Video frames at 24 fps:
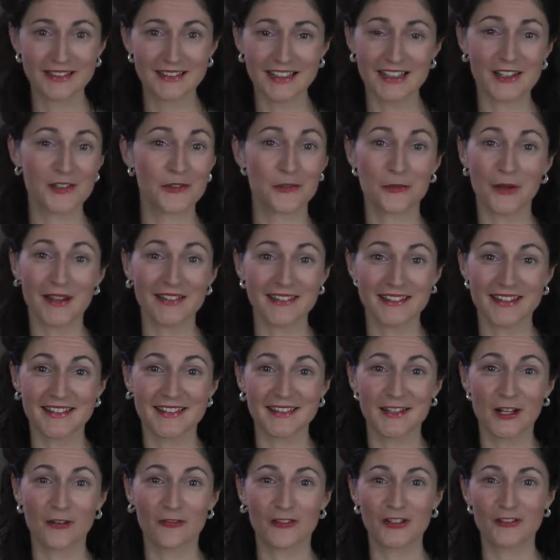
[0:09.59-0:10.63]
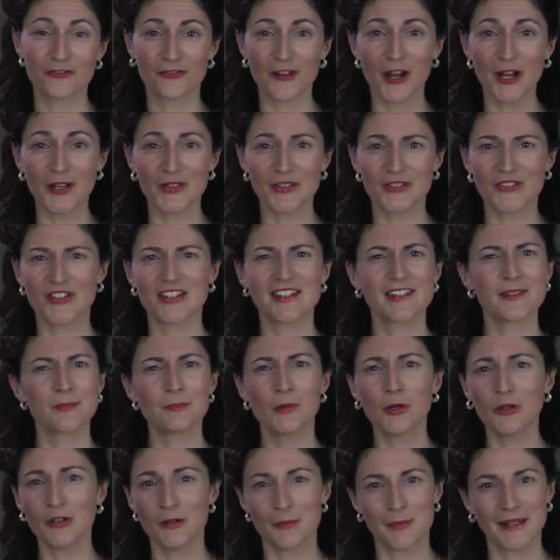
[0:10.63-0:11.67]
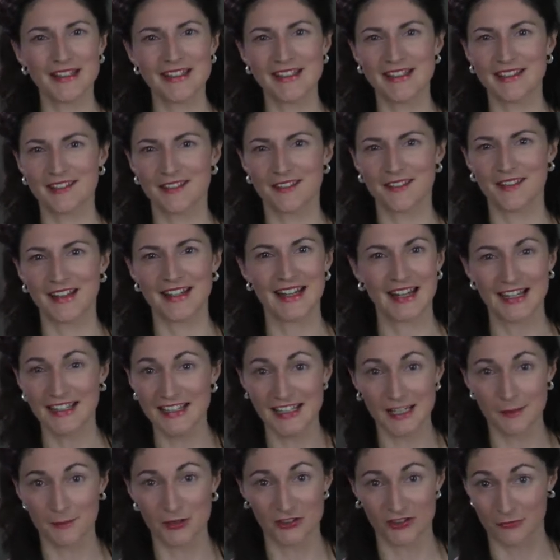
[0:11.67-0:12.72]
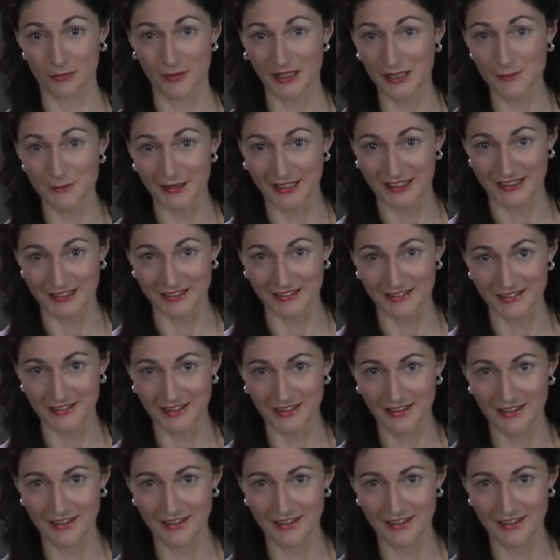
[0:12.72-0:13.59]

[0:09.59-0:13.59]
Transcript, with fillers: It has dressed itself in frost, it is more immediate than any image of my making.